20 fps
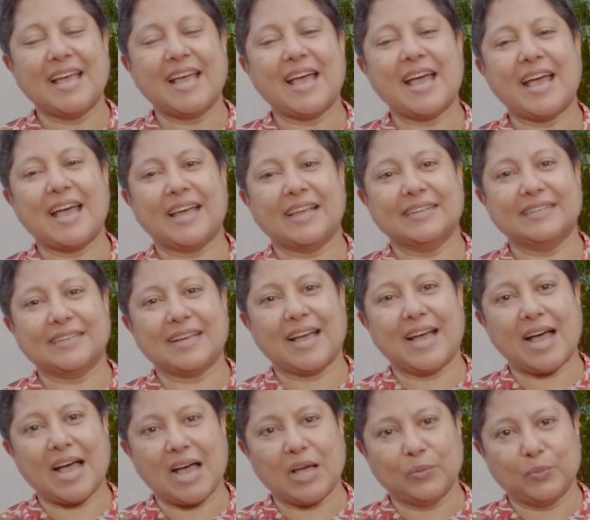And
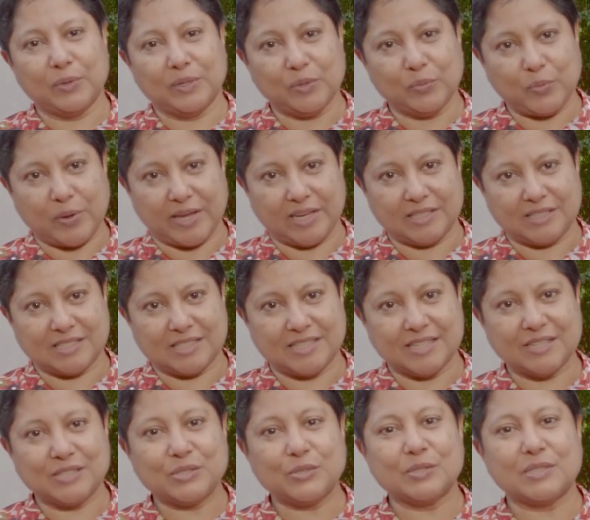I will wait
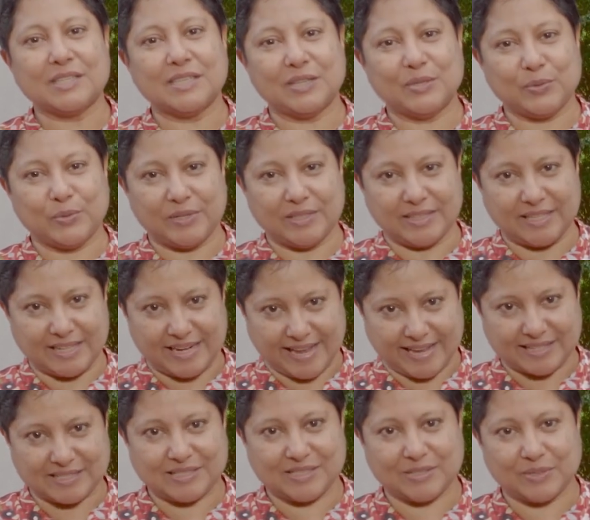to see you in the
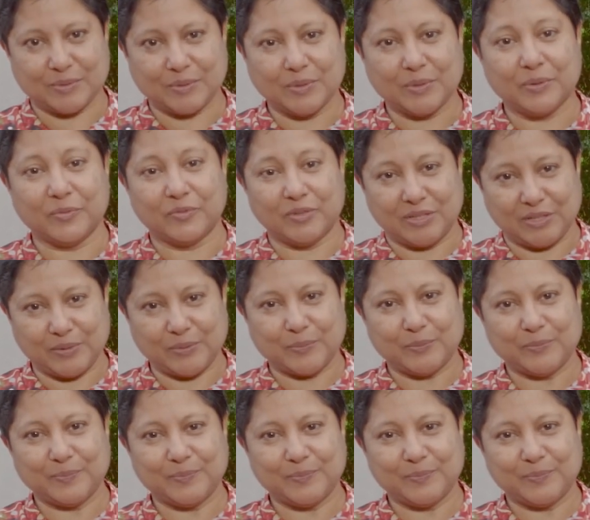next video.